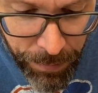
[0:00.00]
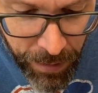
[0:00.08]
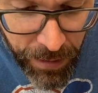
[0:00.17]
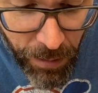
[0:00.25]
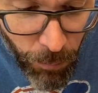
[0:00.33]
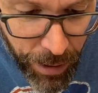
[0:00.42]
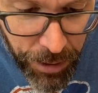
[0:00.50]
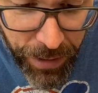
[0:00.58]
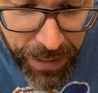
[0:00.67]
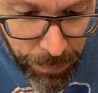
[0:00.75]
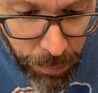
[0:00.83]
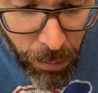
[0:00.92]
the moisture gets
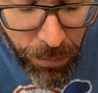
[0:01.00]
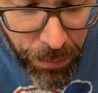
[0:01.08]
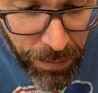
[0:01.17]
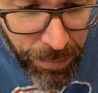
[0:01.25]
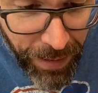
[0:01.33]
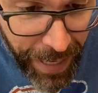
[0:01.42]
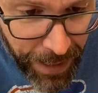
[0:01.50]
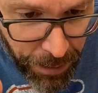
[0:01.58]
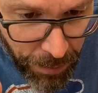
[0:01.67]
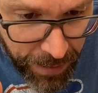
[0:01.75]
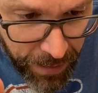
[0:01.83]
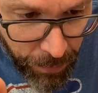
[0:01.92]
pulled through the plaster,
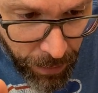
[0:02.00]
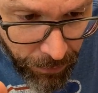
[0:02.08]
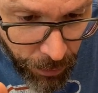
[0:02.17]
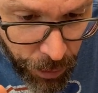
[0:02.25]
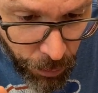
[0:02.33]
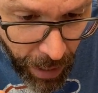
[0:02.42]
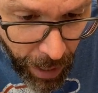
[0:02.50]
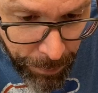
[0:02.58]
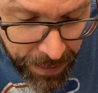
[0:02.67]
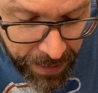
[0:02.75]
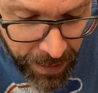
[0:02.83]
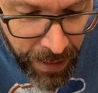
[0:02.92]
the slip level
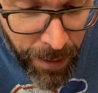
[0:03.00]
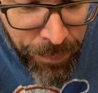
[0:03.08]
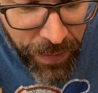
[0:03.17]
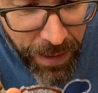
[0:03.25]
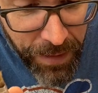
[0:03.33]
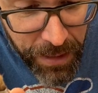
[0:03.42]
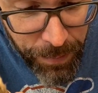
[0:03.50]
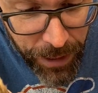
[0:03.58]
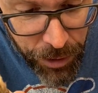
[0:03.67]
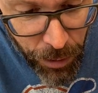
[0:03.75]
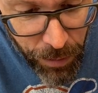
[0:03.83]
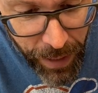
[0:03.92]
drops. And this makes
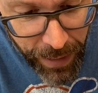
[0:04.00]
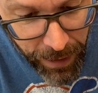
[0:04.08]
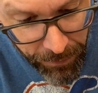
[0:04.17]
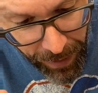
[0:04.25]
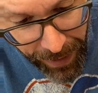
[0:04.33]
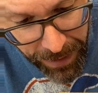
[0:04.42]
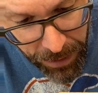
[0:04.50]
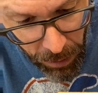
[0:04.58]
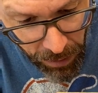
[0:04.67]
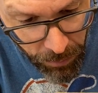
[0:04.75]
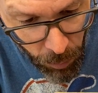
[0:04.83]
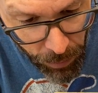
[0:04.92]
sure that if I had started
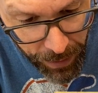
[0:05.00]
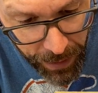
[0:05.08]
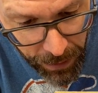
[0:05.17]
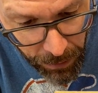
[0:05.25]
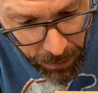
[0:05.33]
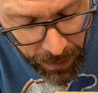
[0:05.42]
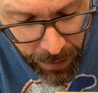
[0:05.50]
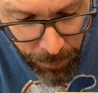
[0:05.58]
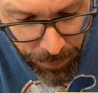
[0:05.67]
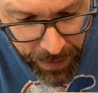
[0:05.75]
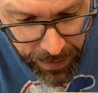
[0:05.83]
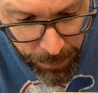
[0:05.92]
the mold here,
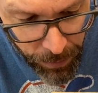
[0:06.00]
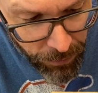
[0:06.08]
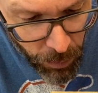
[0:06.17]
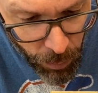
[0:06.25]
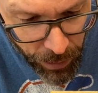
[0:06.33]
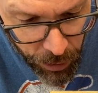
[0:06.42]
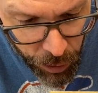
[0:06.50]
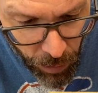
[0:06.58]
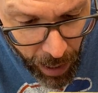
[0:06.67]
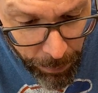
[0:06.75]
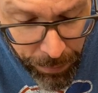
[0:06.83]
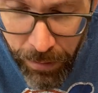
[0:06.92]
the slip level wouldn't
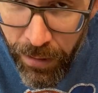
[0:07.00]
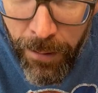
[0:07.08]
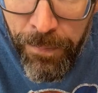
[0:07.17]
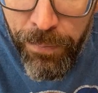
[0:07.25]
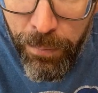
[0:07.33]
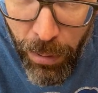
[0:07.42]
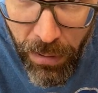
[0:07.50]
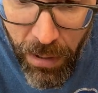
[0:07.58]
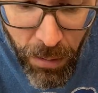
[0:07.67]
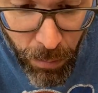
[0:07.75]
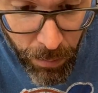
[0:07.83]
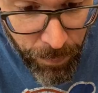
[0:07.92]
drop
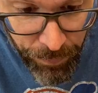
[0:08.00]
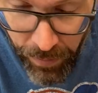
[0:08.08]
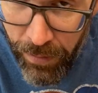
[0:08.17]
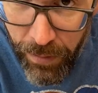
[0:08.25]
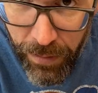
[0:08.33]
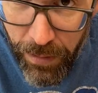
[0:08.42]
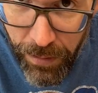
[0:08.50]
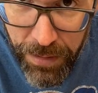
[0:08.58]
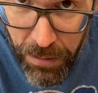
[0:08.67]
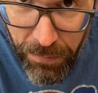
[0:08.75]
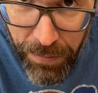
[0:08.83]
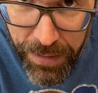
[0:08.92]
below the
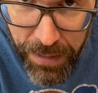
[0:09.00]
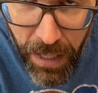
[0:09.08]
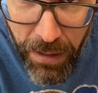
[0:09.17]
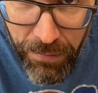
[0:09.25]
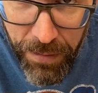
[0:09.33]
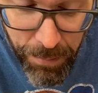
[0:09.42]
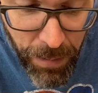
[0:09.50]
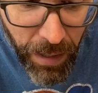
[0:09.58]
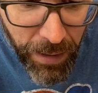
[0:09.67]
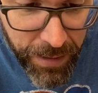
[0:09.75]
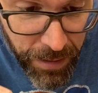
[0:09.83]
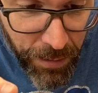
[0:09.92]
surface of the
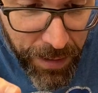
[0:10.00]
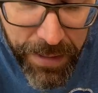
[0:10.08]
mug. So this